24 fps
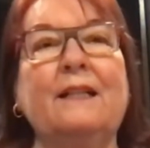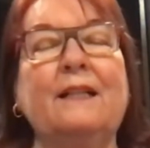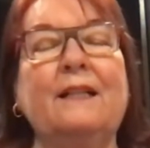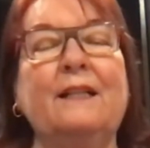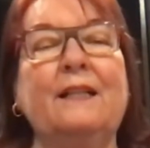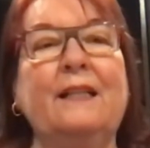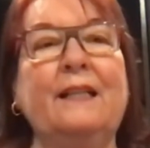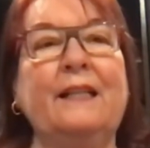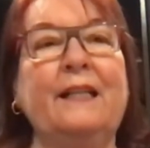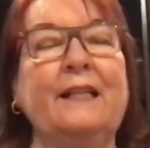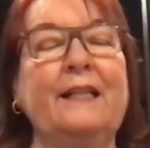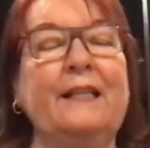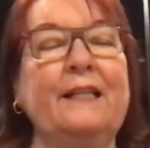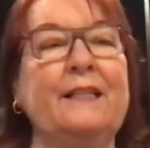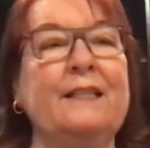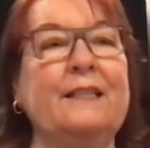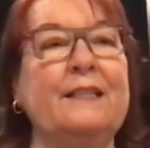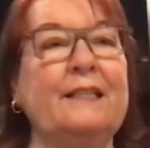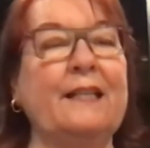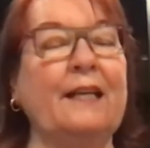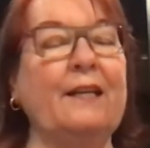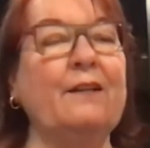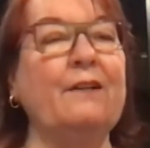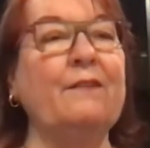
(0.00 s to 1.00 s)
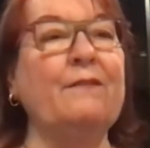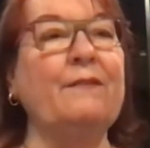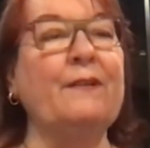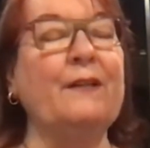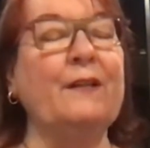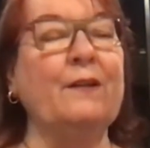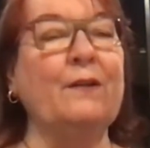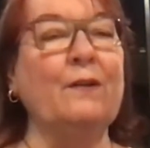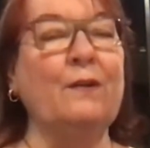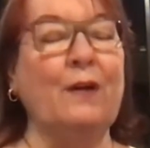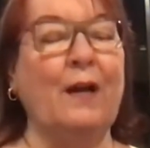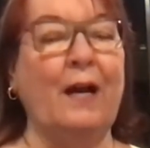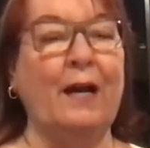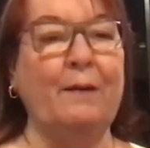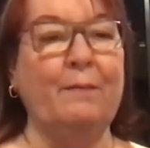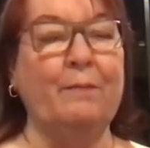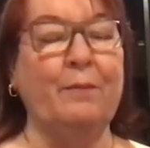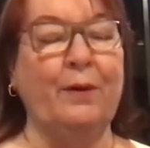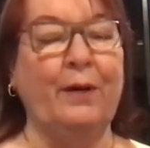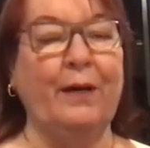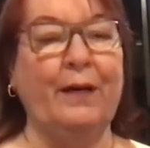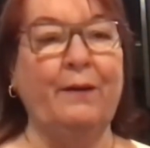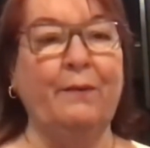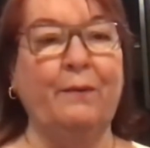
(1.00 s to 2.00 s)
the Centerville
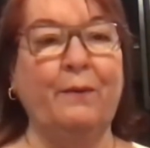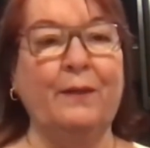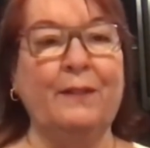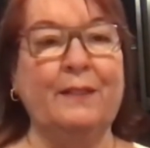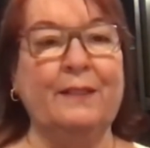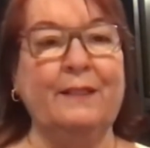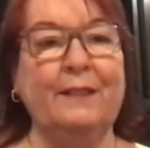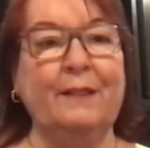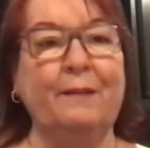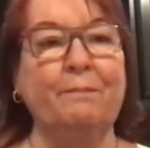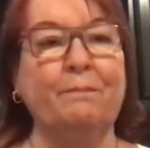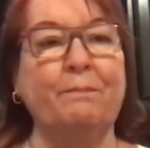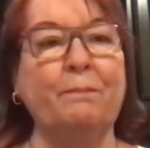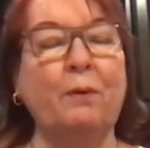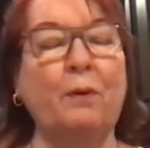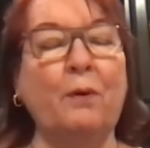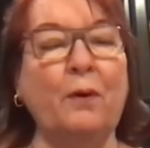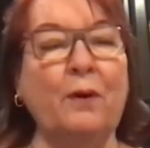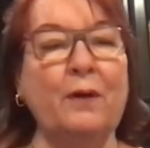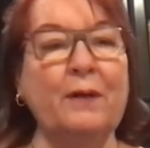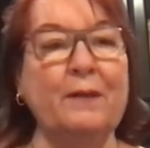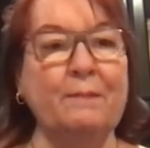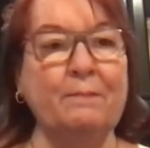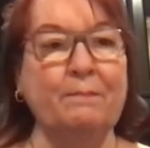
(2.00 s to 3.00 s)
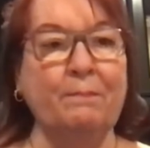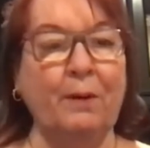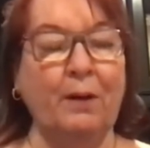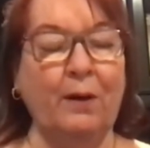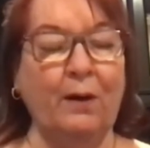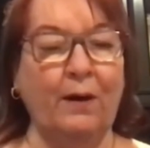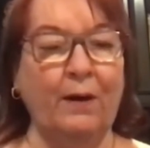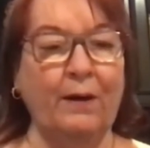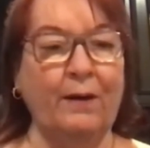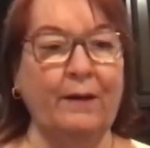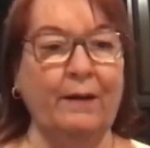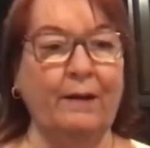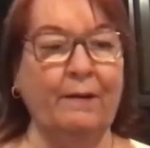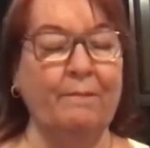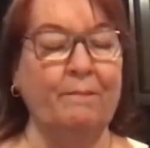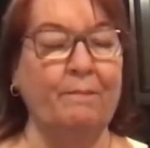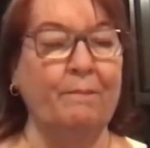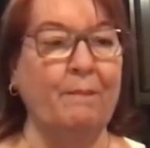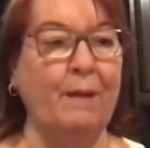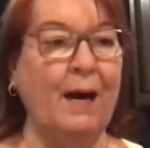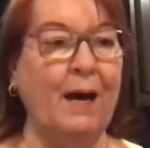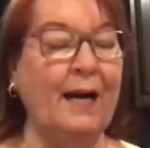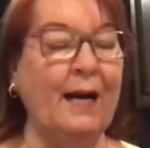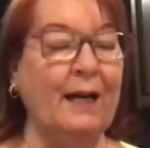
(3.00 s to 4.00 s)
Library was an important part of
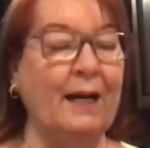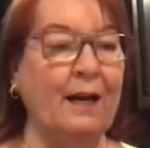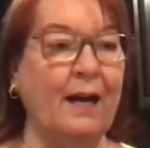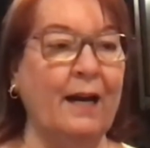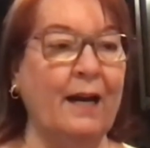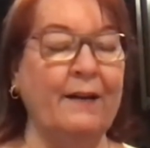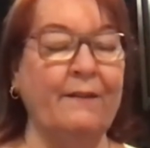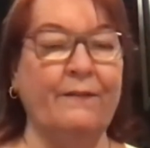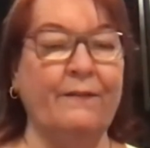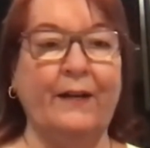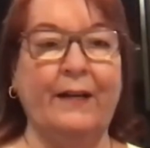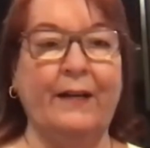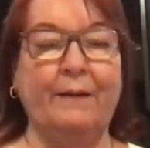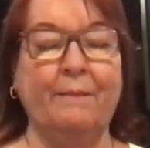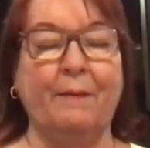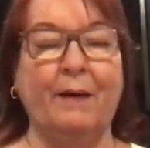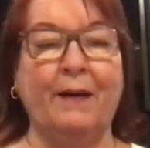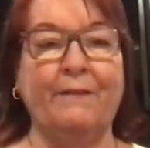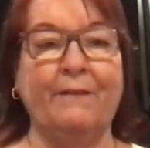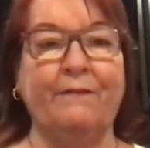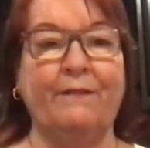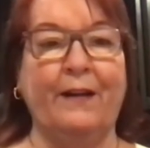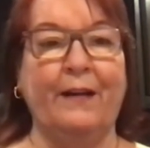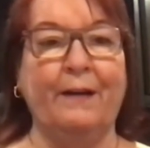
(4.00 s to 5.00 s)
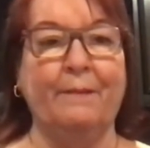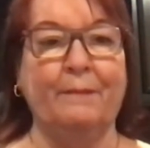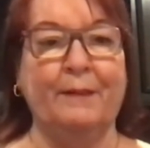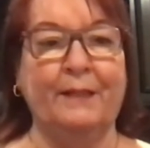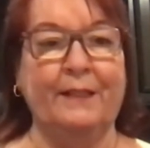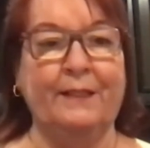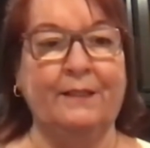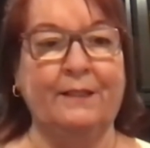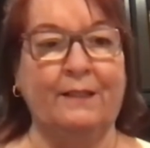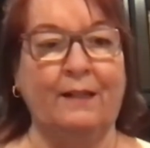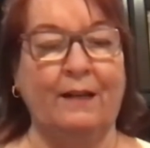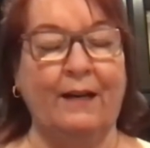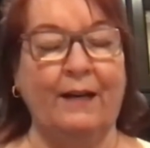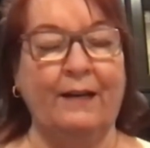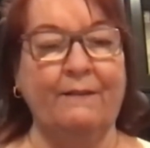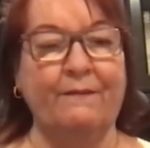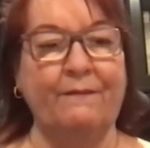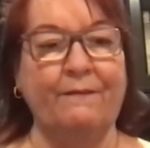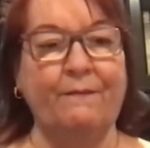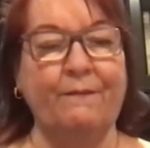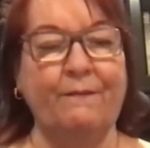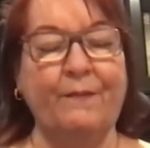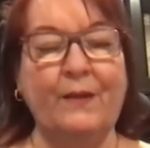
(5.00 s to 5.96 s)
my life and my family's life.